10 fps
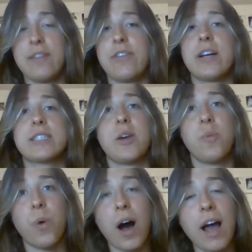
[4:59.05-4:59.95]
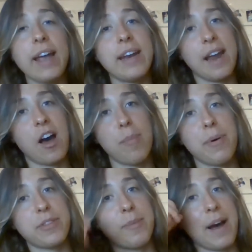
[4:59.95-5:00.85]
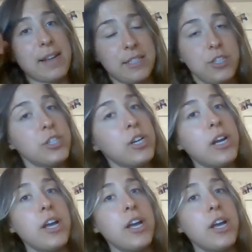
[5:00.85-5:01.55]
If you're asking why and how about the passage,